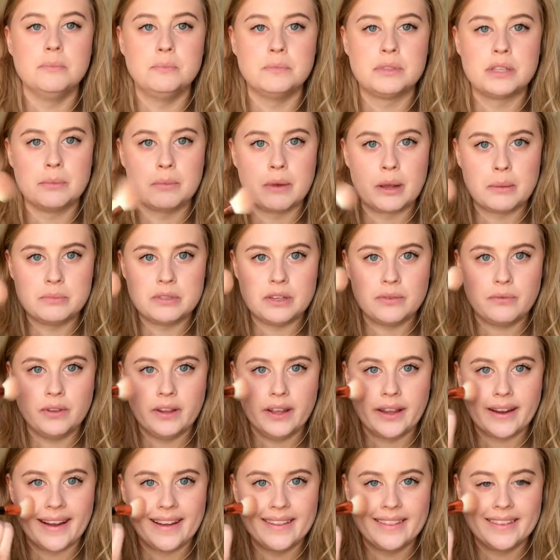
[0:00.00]
Sometimes I
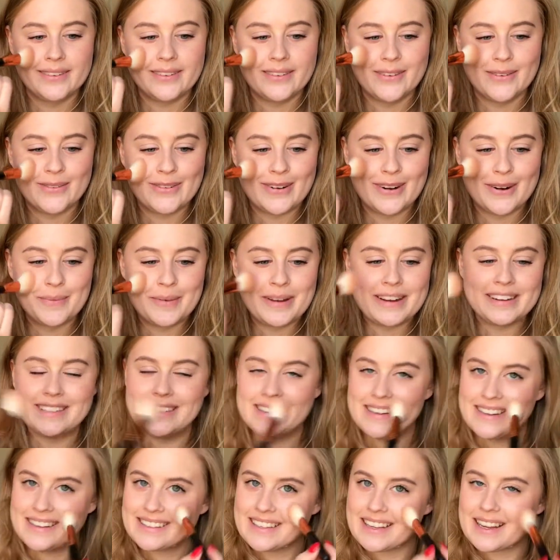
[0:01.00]
feel like on the front of my
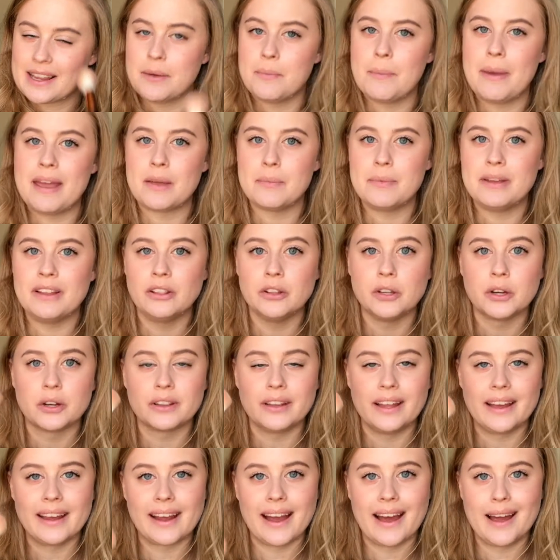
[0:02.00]
cheeks it can make me
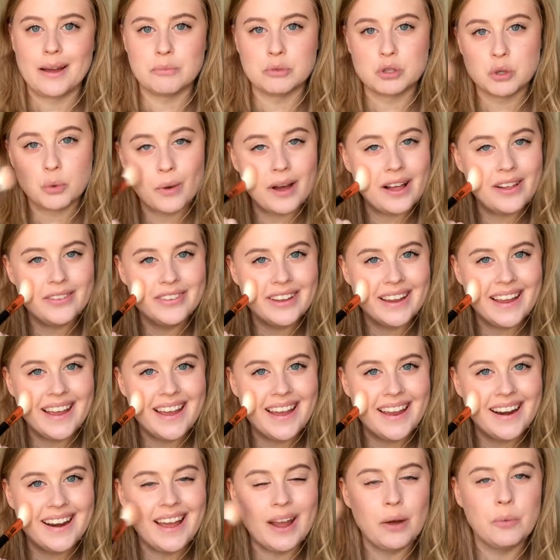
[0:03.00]
look like I'm 12
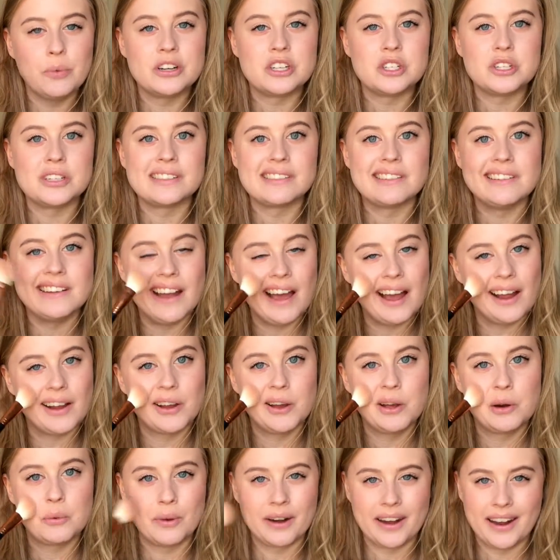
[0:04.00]
again, which is not
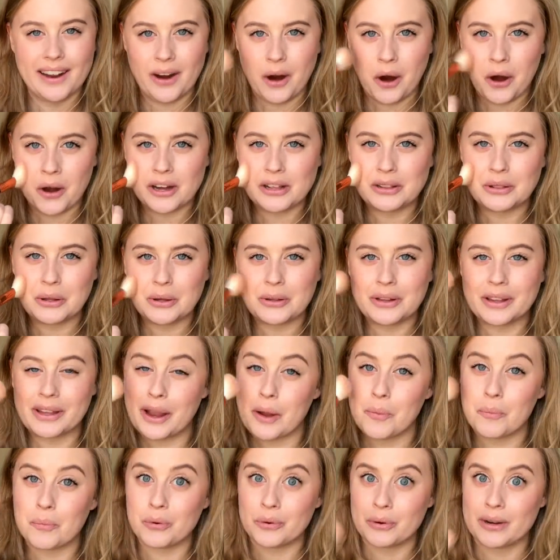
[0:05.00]
good when I already look
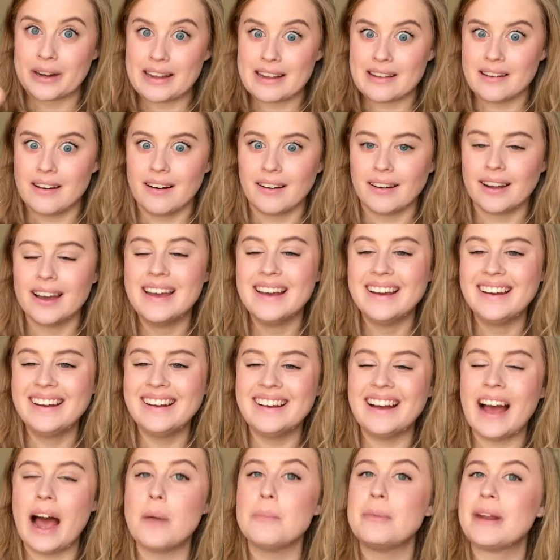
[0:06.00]
like I'm pretty young.
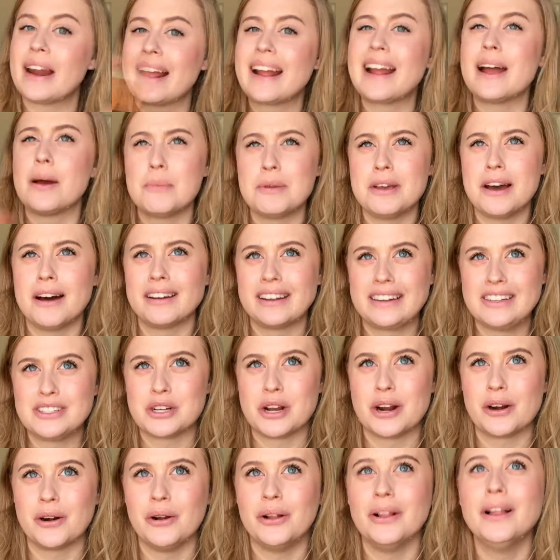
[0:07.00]
I mean, I am young in
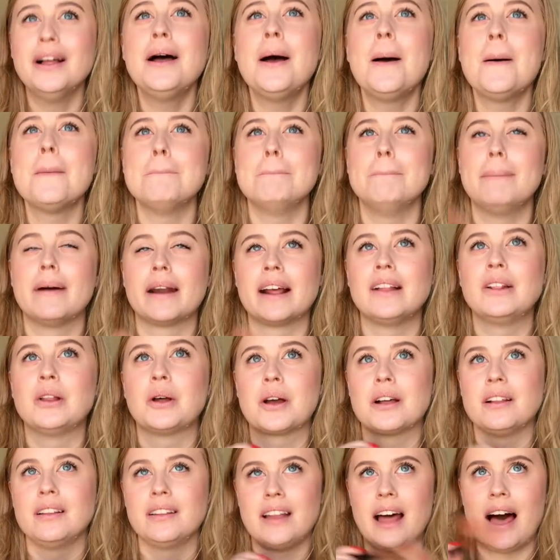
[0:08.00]
general, but I
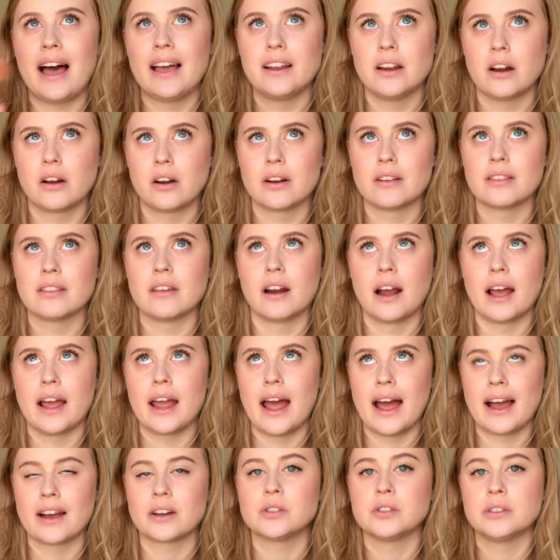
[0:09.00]
look a lot younger than I
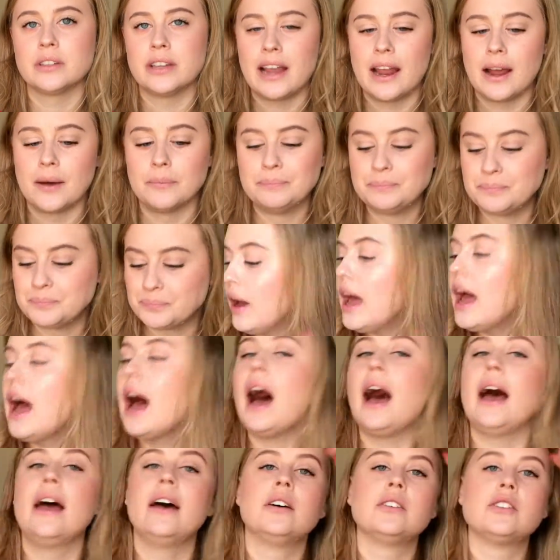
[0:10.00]
actually am.
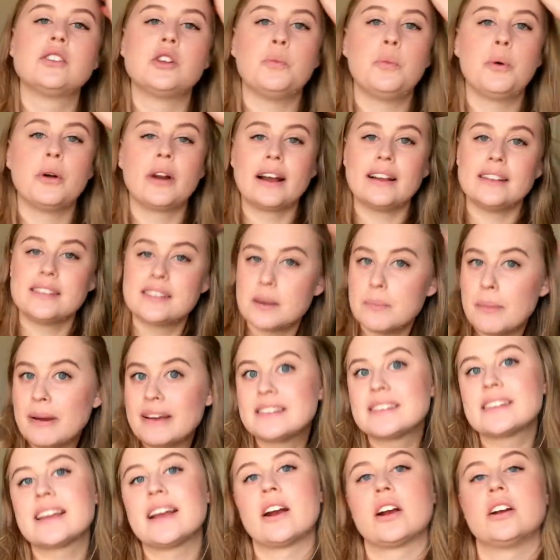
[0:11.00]
I also put on some
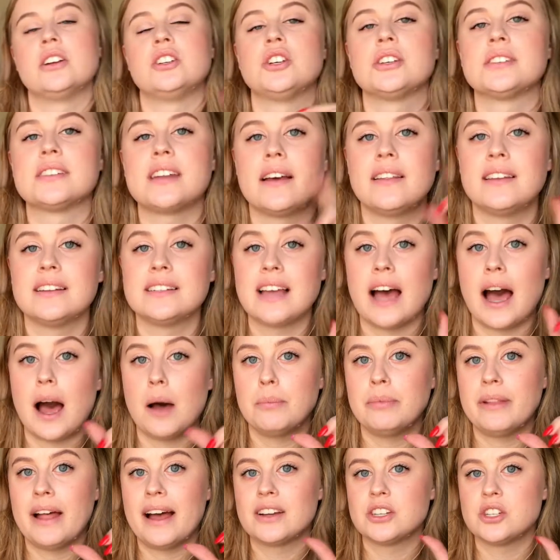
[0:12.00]
mascara just on the
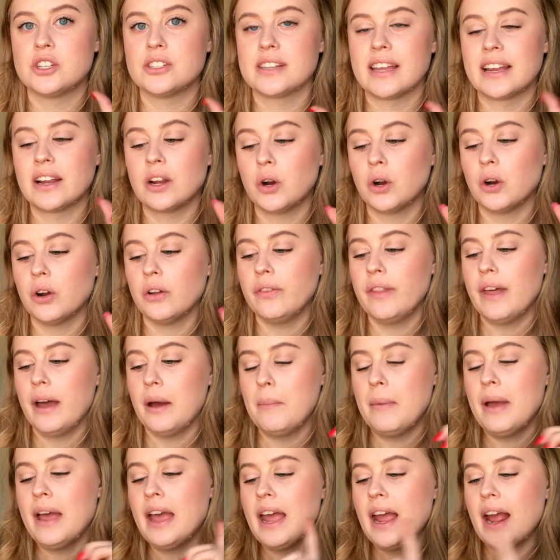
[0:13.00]
top lashes. I curled
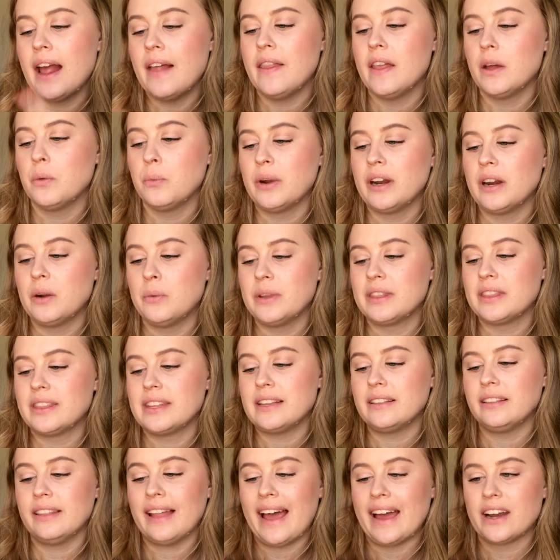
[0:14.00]
them and then went in with
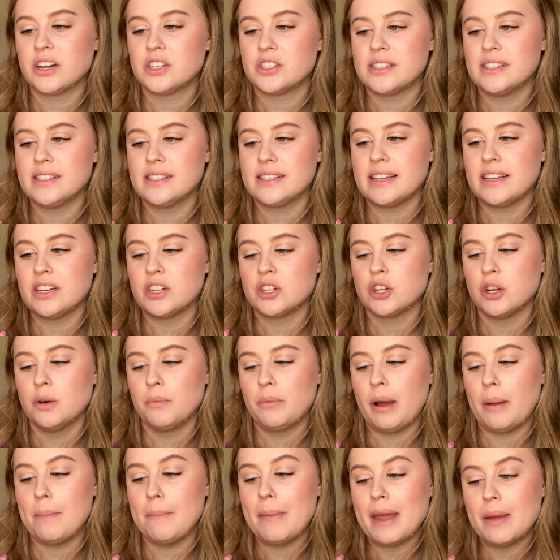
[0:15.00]
the Lash Sensational
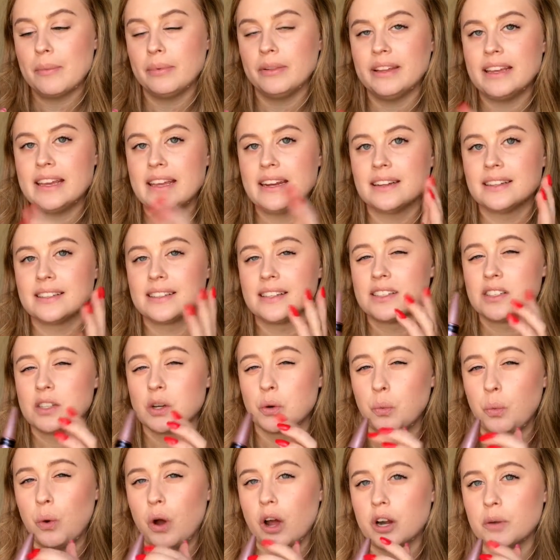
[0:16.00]
by Maybelline. This is
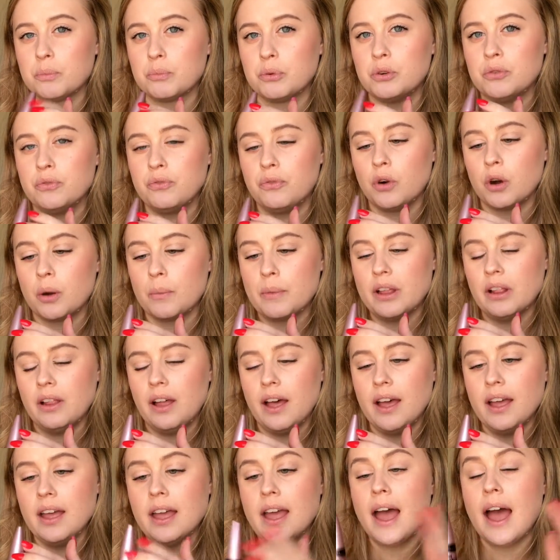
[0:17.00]
their waterproof
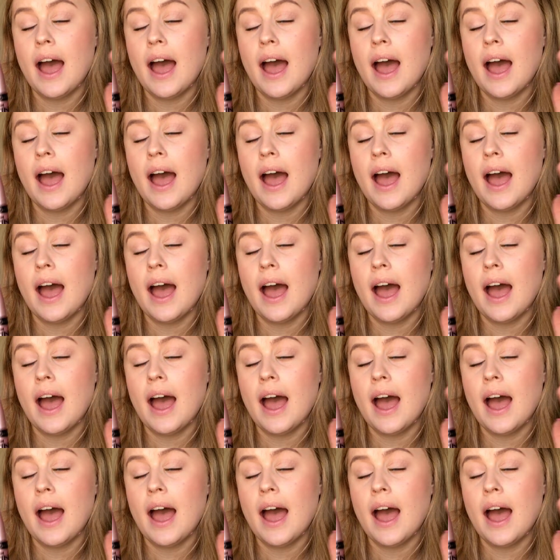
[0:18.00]
formula.